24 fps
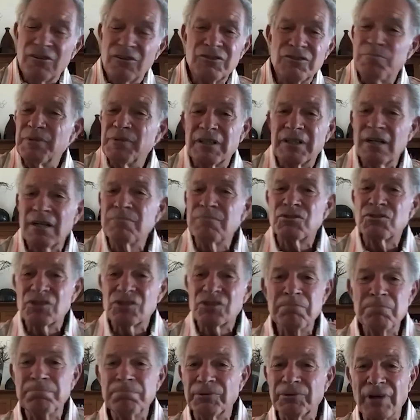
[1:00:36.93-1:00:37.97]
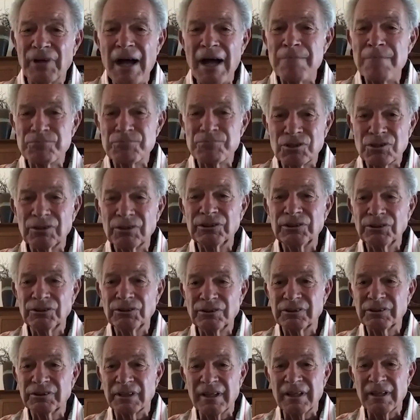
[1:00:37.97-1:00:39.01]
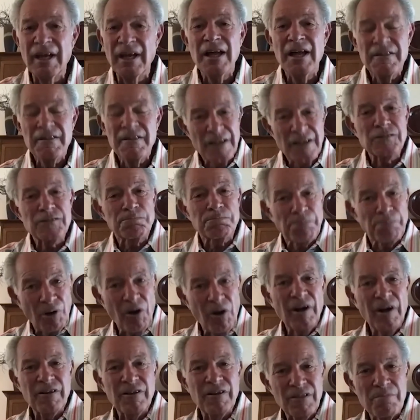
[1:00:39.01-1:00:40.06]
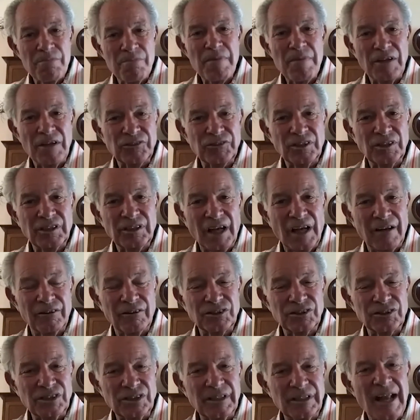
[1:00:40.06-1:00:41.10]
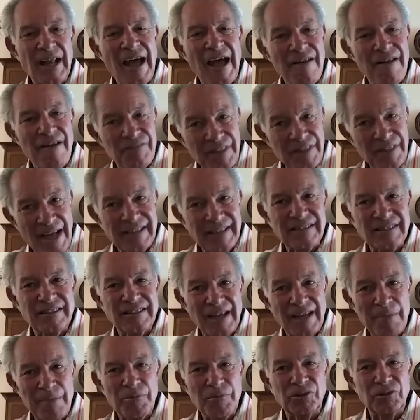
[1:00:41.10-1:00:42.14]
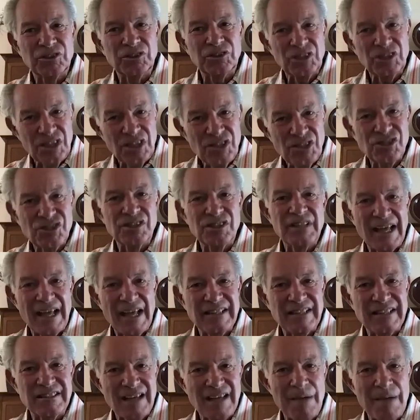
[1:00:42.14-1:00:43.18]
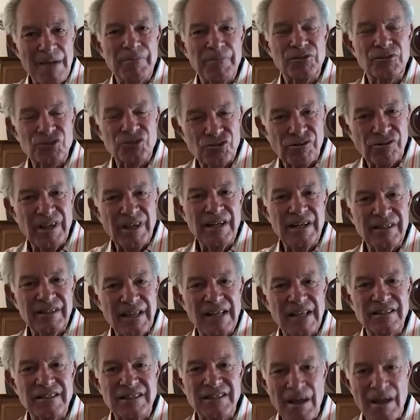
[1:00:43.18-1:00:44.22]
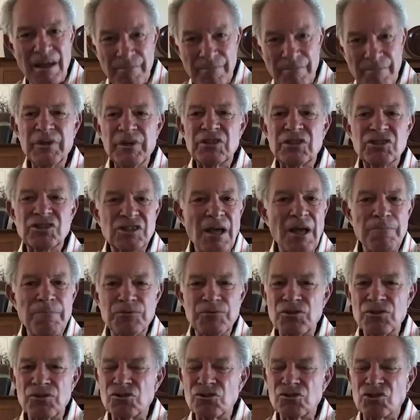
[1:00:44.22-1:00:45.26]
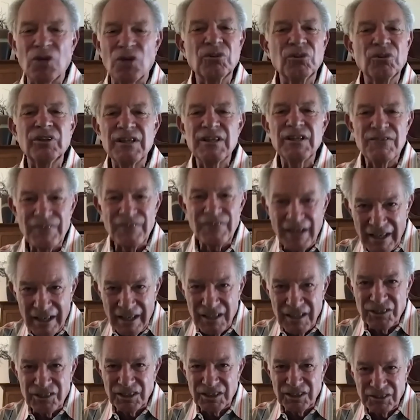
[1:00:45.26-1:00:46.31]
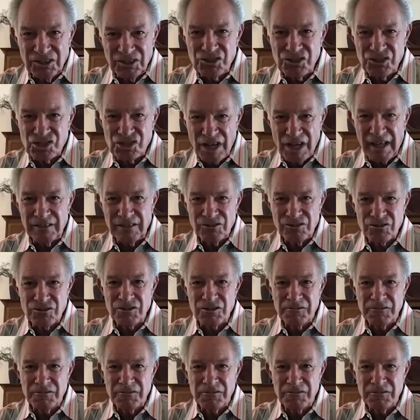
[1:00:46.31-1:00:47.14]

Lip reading: Then close becomes simple. Absolutely. That's part of the methodology. And having that demo, teaching that demo, training that demo, just as we talked about. No exceptions. Don't leave anything to chance.